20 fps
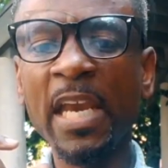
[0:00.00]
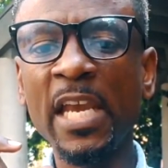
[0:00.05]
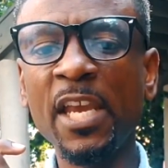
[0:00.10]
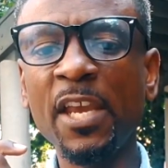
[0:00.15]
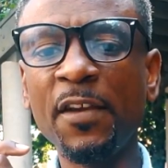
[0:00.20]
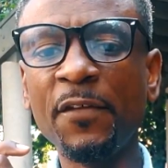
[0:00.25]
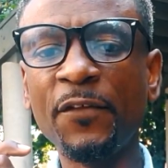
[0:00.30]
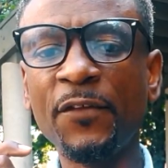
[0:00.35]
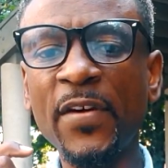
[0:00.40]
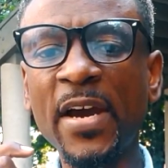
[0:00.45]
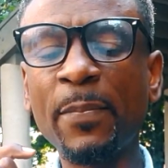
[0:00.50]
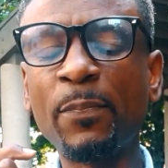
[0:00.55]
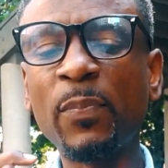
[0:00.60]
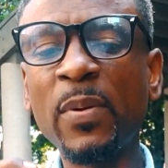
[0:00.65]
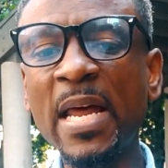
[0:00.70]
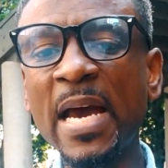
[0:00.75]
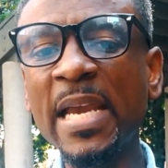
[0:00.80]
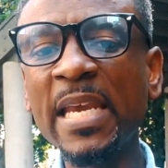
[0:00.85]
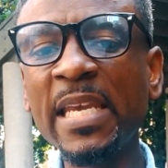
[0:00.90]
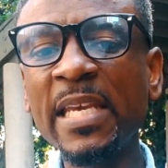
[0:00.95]
If
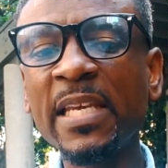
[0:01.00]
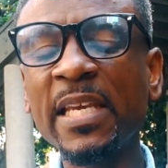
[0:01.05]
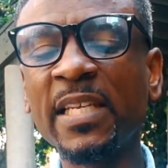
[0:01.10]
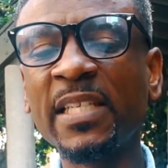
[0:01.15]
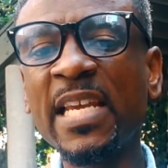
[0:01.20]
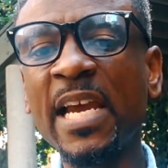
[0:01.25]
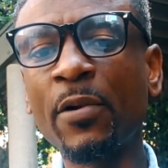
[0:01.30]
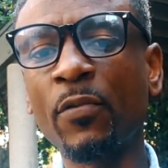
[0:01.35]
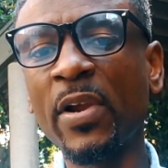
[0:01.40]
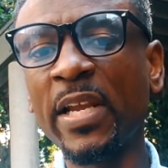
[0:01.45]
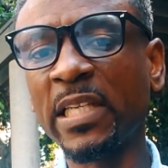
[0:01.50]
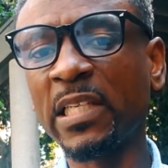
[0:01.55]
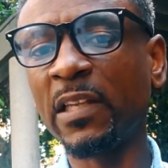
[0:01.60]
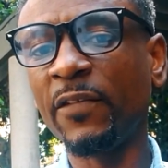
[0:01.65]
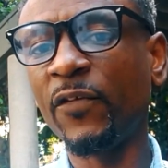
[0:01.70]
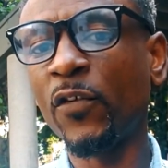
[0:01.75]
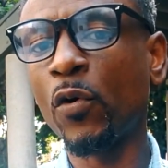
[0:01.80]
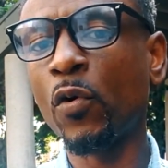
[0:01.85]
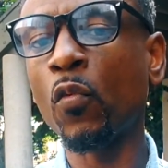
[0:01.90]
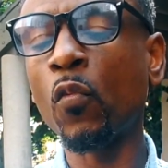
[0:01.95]
applying directly
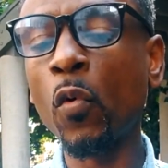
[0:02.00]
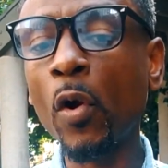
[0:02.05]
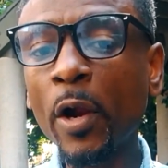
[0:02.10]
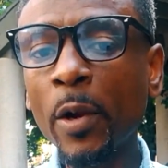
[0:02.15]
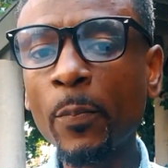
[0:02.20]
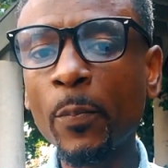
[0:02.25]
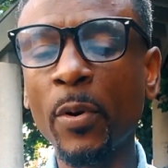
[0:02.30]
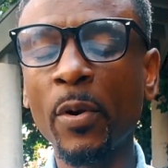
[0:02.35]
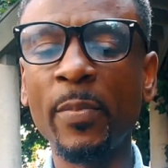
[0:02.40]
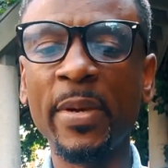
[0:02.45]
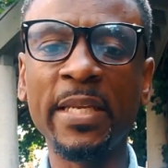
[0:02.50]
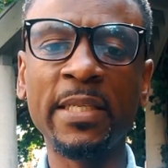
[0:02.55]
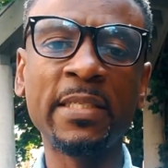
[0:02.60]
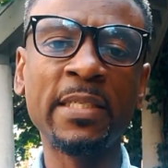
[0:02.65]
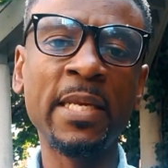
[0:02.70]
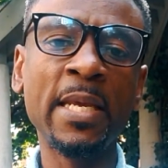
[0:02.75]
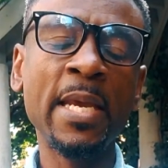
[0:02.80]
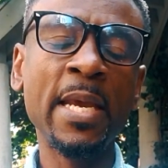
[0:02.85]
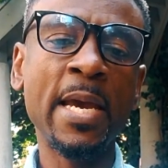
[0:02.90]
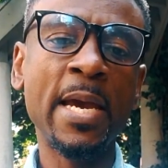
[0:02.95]
for a work
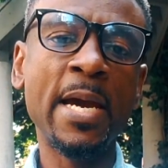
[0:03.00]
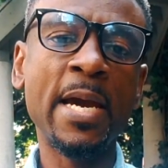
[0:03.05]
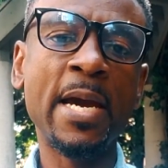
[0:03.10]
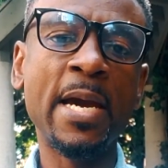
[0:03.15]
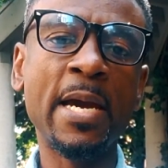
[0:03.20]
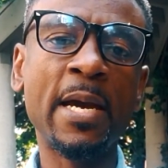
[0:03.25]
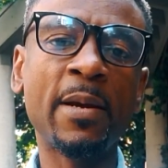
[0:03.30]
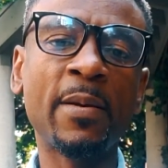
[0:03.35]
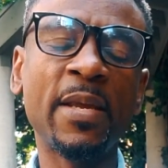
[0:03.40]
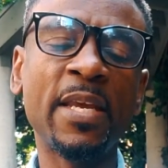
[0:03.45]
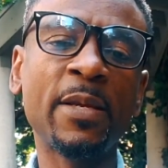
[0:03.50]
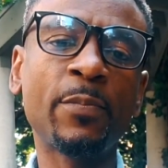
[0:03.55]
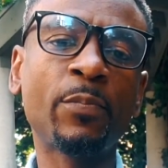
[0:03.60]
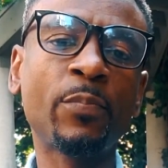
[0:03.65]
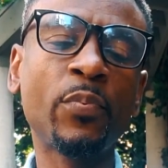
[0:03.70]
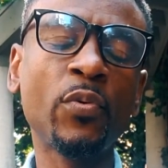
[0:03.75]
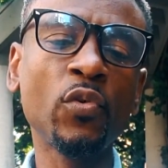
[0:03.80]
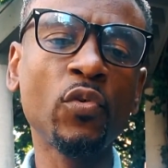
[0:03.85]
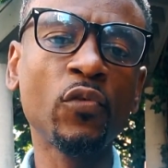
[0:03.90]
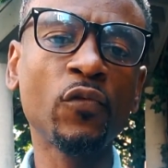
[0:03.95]
permit it
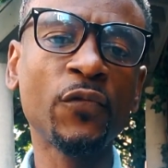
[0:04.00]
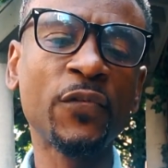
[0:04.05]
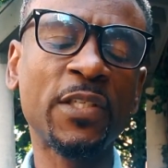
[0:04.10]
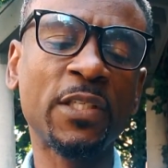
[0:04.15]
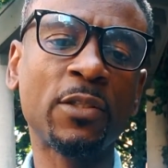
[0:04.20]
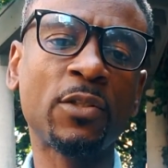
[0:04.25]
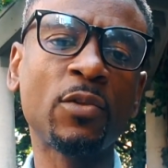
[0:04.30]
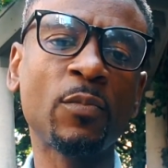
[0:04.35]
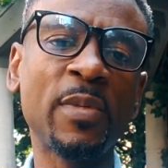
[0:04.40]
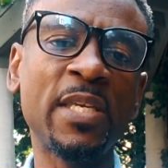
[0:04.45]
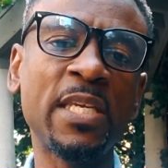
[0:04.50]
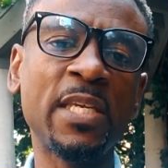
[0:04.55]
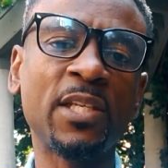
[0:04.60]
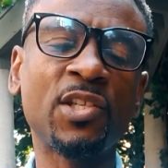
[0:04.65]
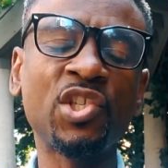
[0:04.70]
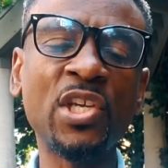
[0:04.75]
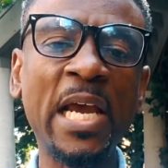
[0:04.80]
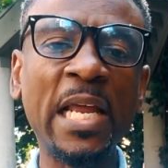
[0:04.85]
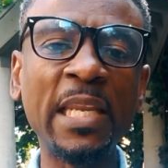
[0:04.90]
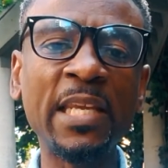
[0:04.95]
proves to be
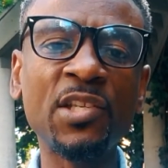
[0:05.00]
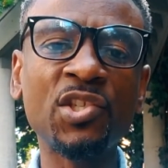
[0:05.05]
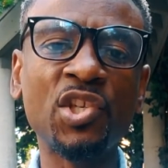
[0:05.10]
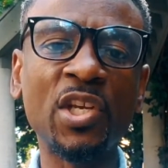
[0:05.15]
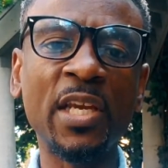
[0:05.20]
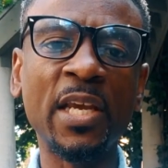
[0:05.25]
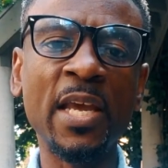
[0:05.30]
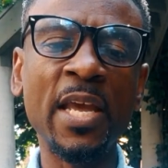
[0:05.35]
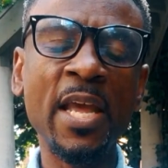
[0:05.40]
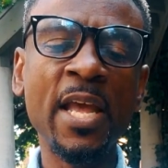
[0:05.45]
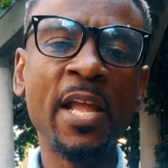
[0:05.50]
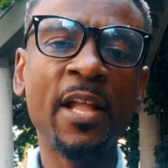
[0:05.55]
challenging,